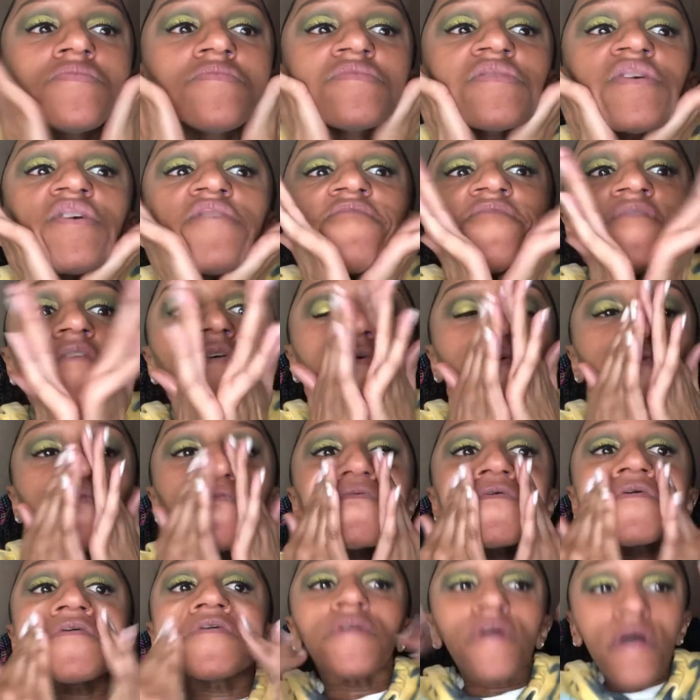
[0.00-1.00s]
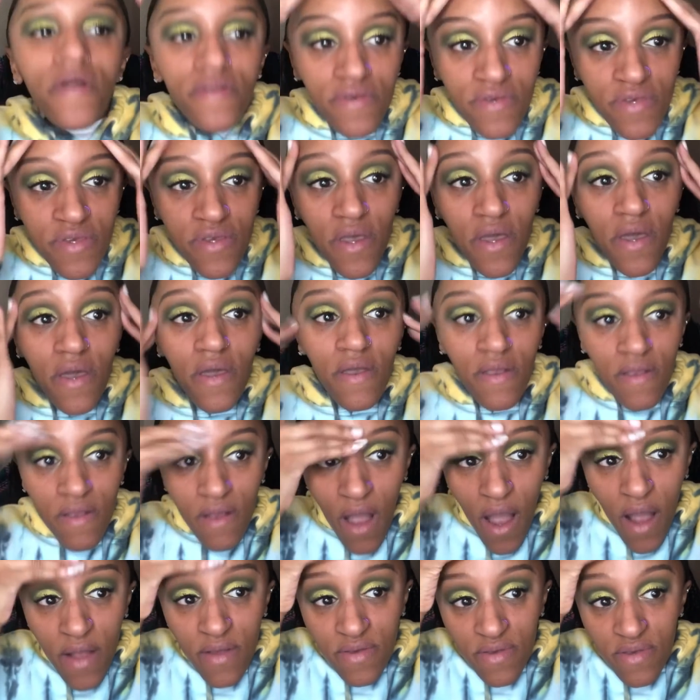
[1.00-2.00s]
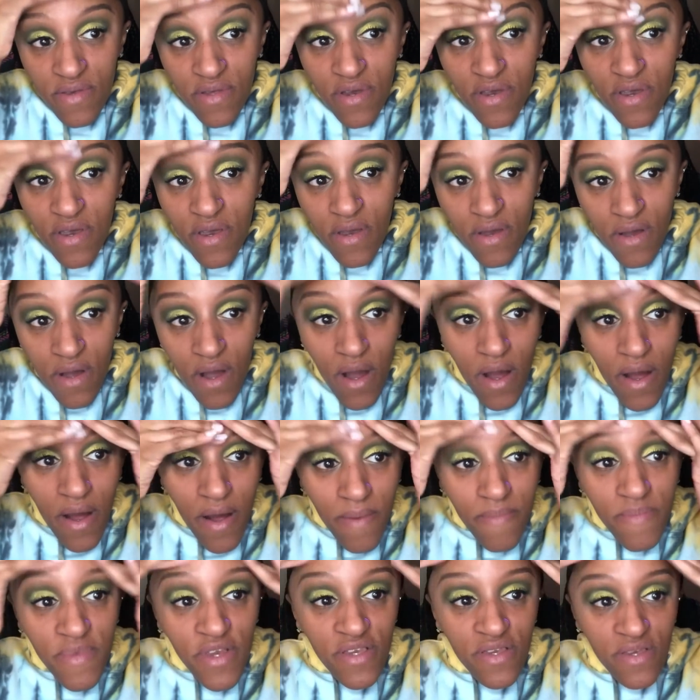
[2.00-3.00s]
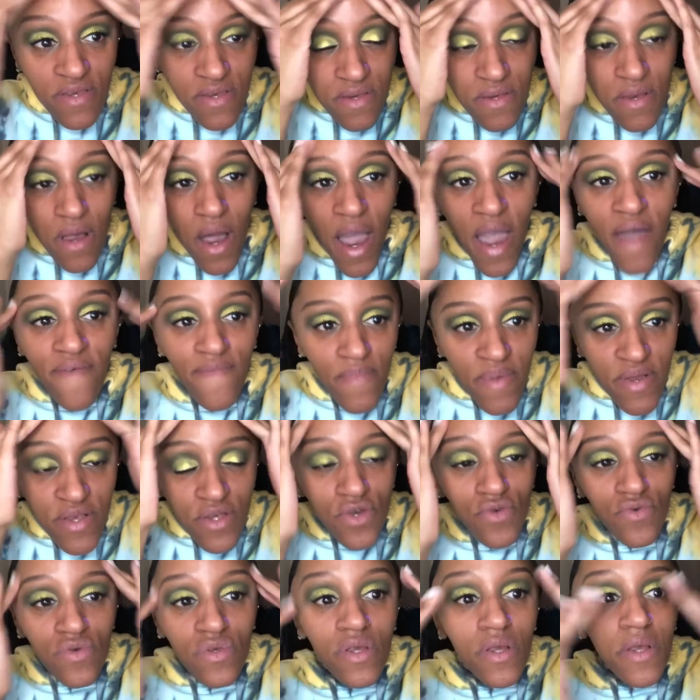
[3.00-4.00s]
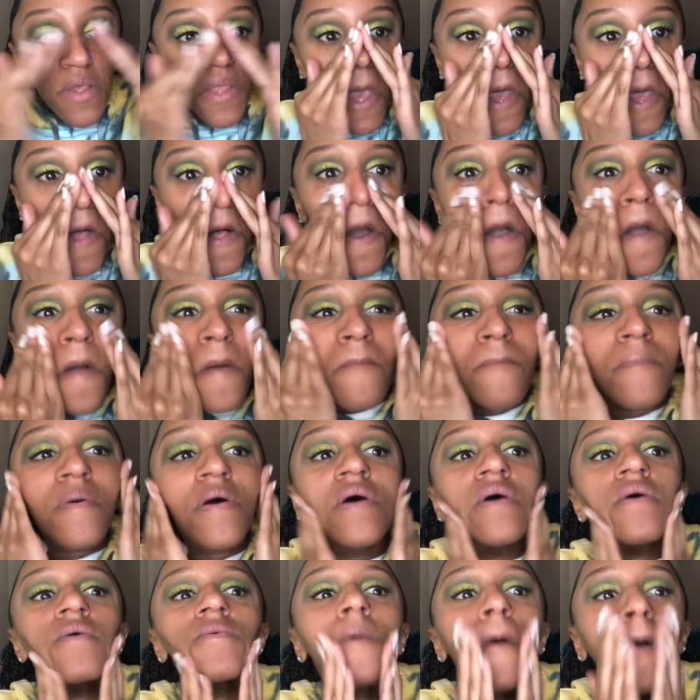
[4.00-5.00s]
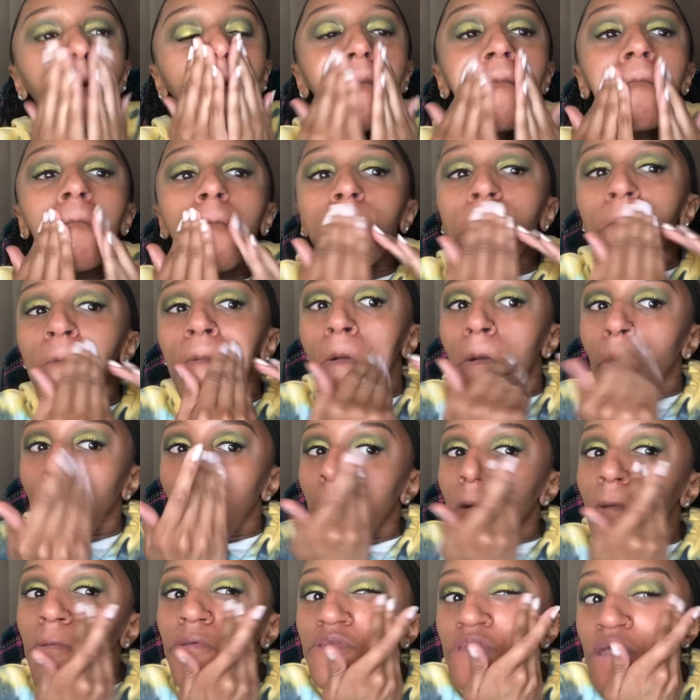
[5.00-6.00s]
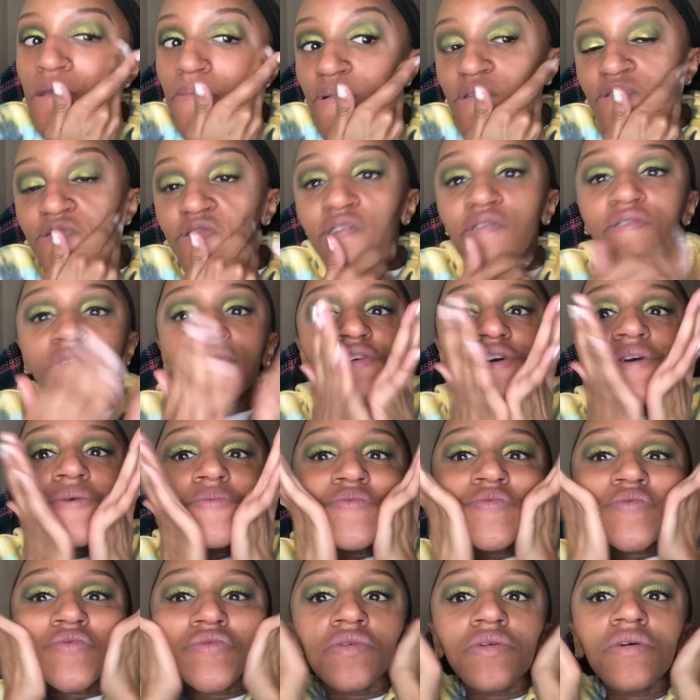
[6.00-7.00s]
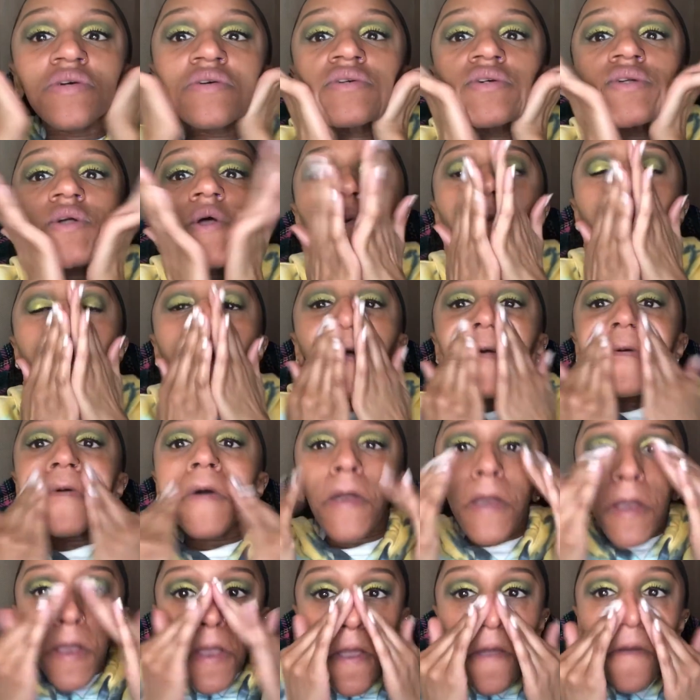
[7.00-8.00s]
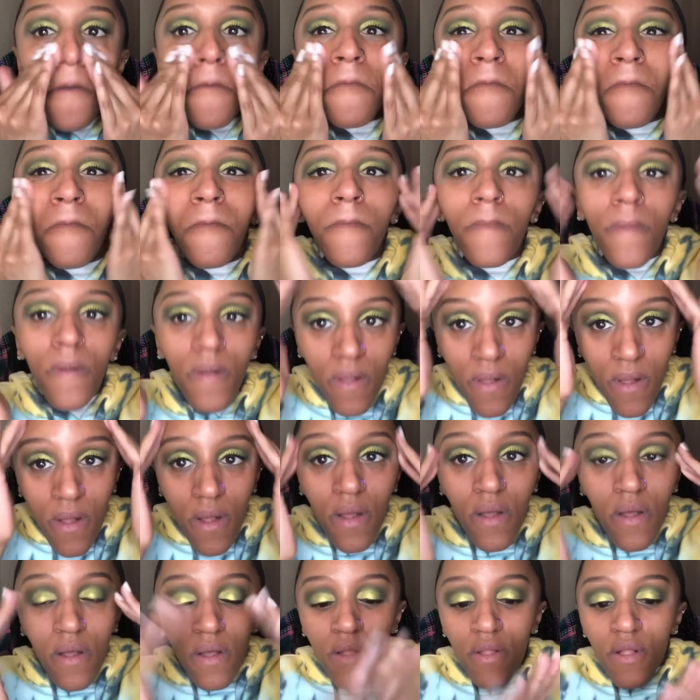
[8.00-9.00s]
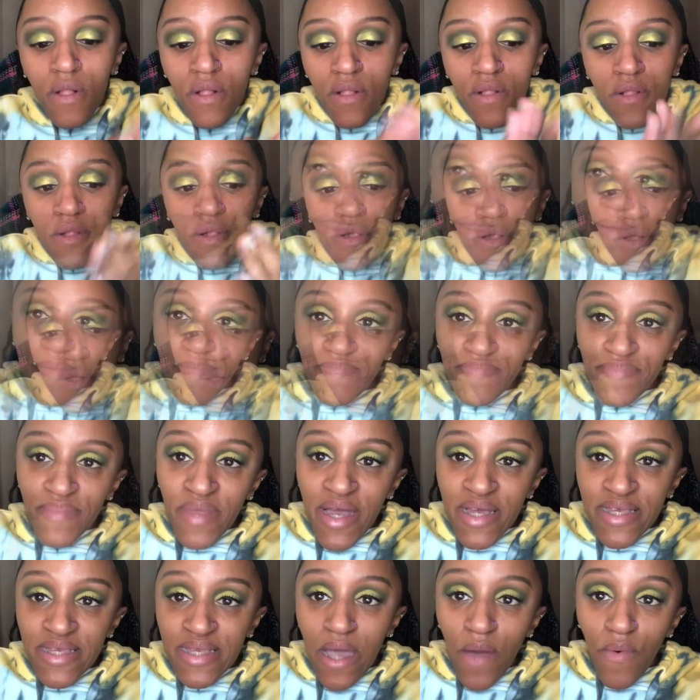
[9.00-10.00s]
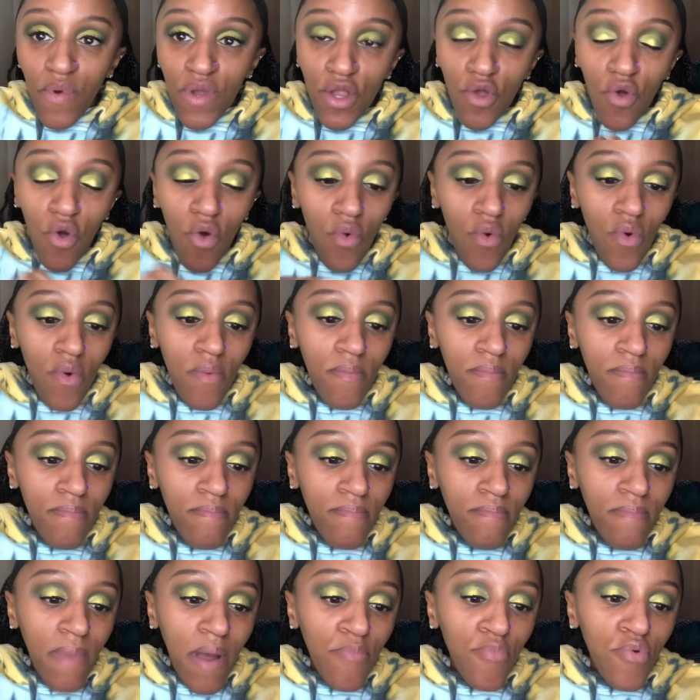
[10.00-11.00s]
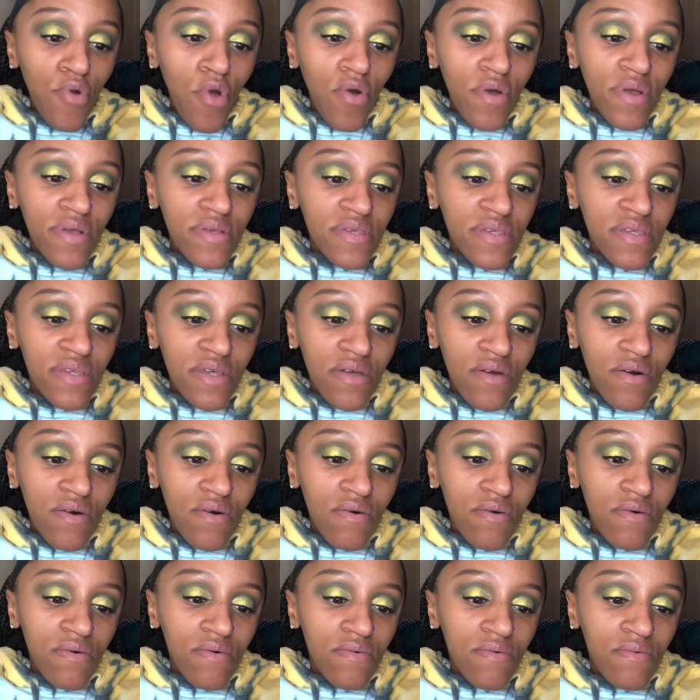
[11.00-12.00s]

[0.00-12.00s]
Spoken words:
It feels good on the skin, honestly. I haven't been using it that long, but it's like my second time using it, and I really like it. Okay, next I want to go with my Pro.conceal